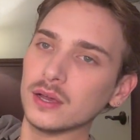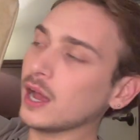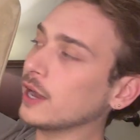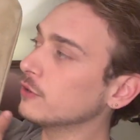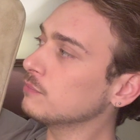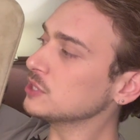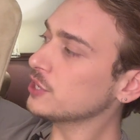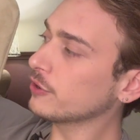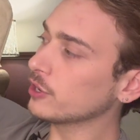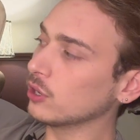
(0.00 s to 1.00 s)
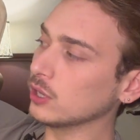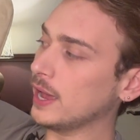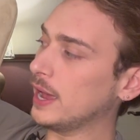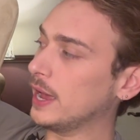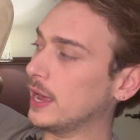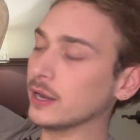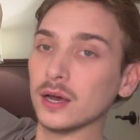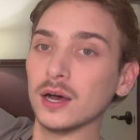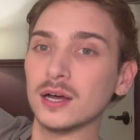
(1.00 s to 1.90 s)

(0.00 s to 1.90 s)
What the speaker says: kind of material and